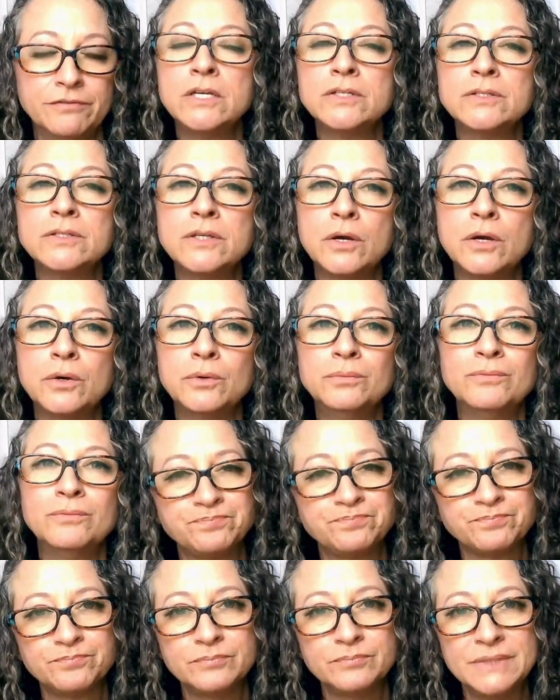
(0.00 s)

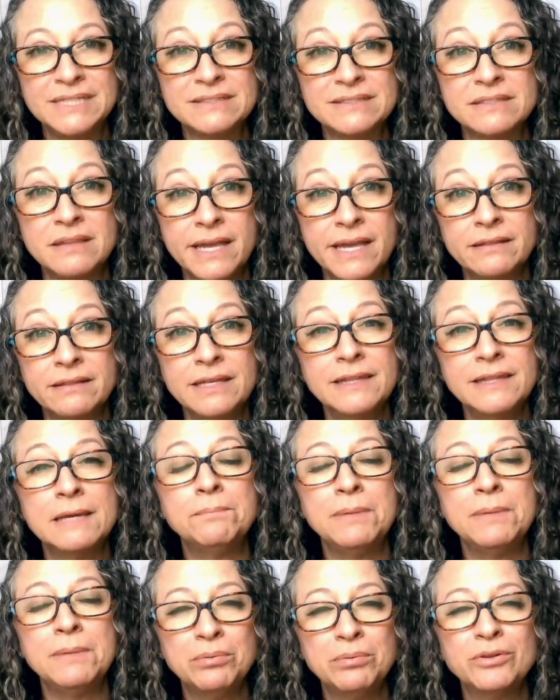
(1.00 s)
So it's likely
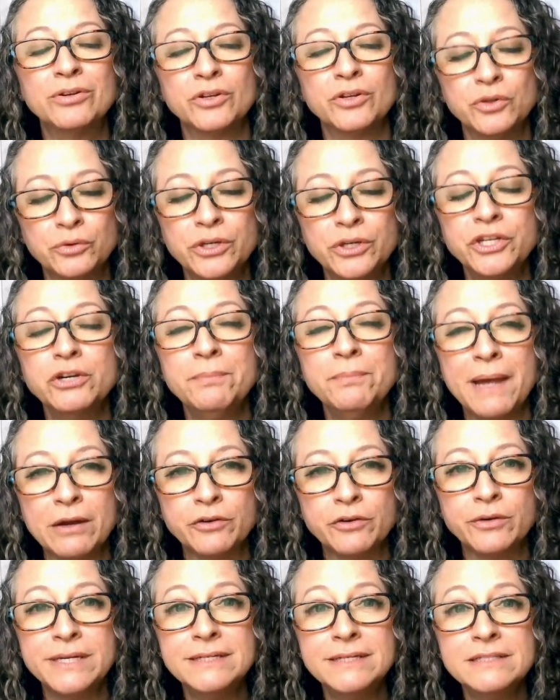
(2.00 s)
that people are ignoring your
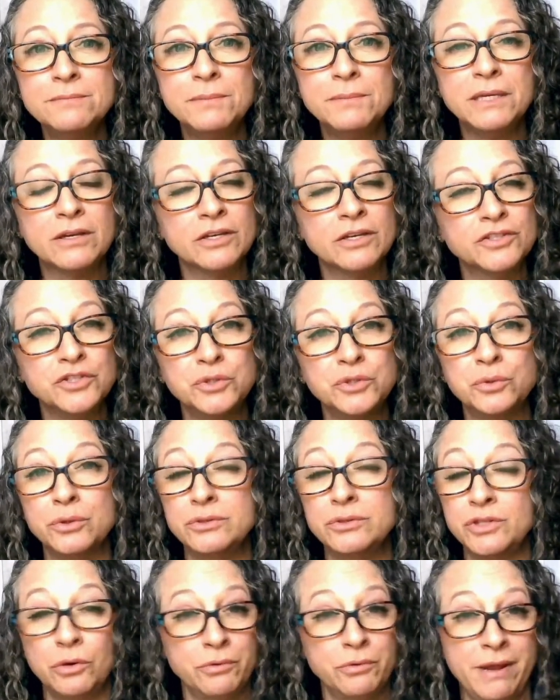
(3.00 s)
boundaries because
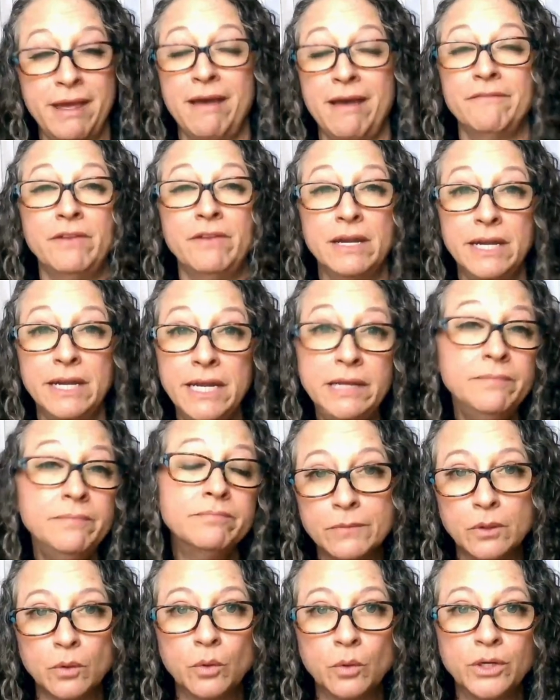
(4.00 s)
you don't have any,
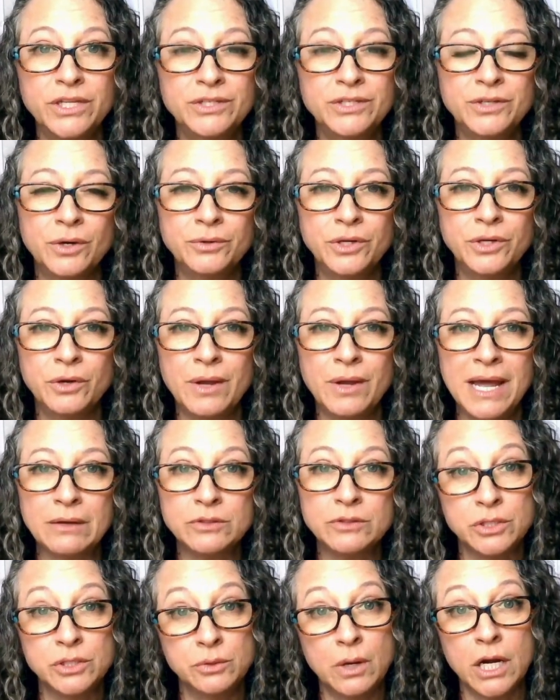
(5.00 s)
or you don't know
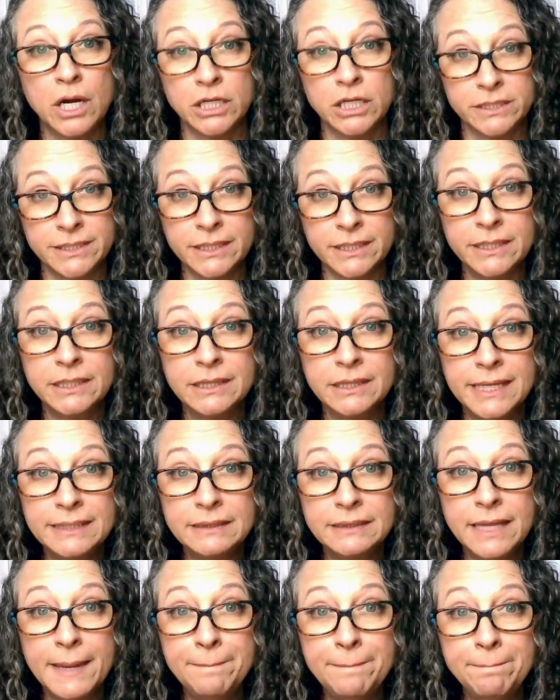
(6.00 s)
how to
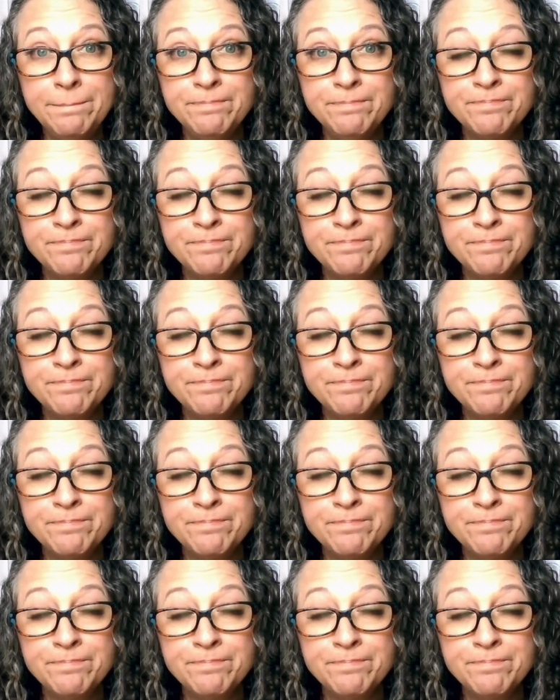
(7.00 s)
articulate them.